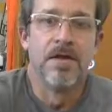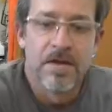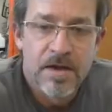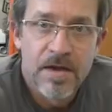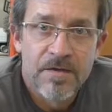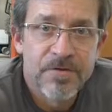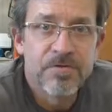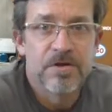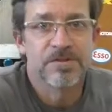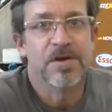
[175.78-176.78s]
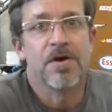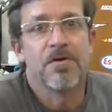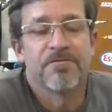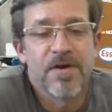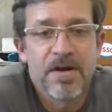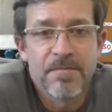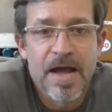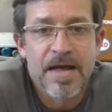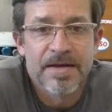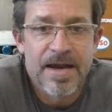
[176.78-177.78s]
A few years ago, a friend of
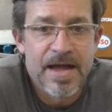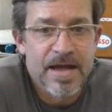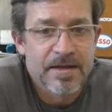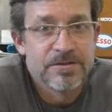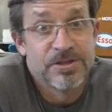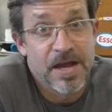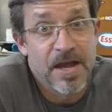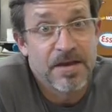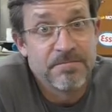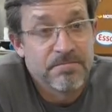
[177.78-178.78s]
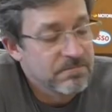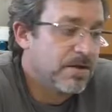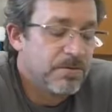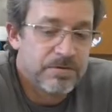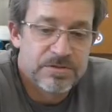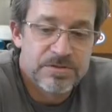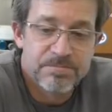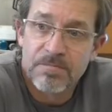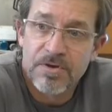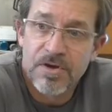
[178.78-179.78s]
mine and I, Chad, we were just
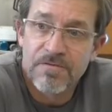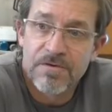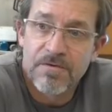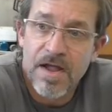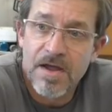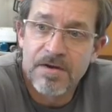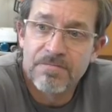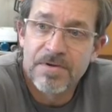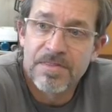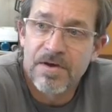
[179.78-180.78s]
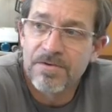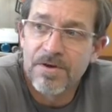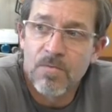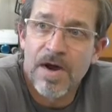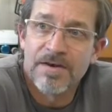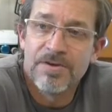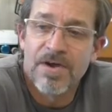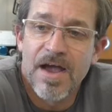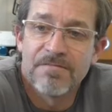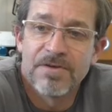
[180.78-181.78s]
goofing around and we thought, you know, why do
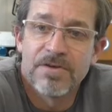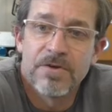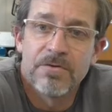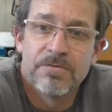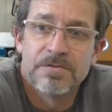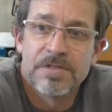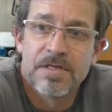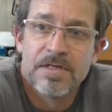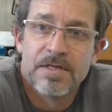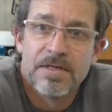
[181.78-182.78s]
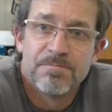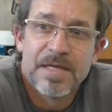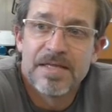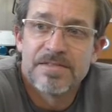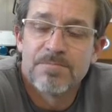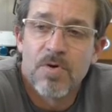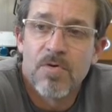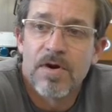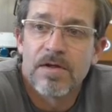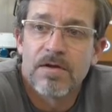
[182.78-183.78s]
have to use B as in
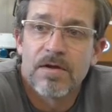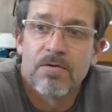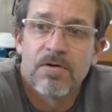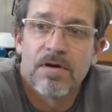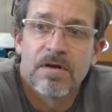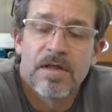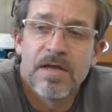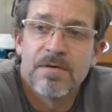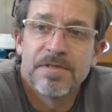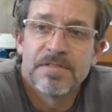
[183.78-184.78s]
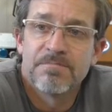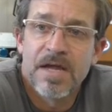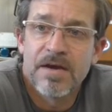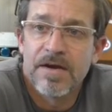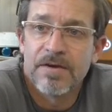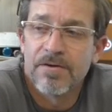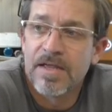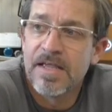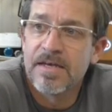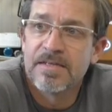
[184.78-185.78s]
boy, or M as in Mary, or
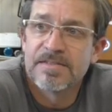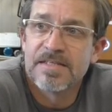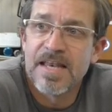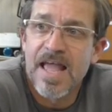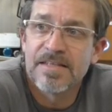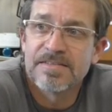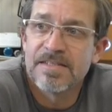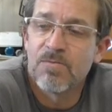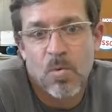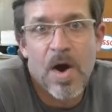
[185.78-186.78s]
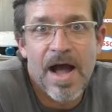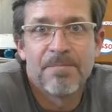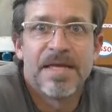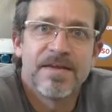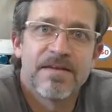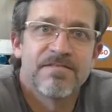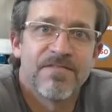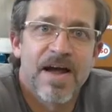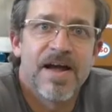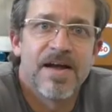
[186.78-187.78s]
N as in Nancy? Why be
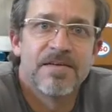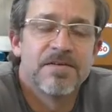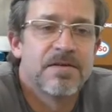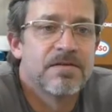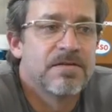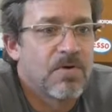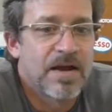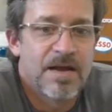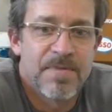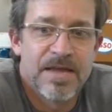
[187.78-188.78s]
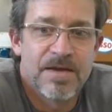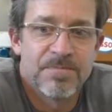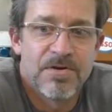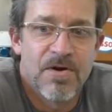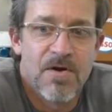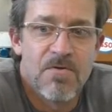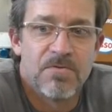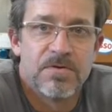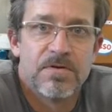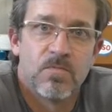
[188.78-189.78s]
confined? Why not make up your own?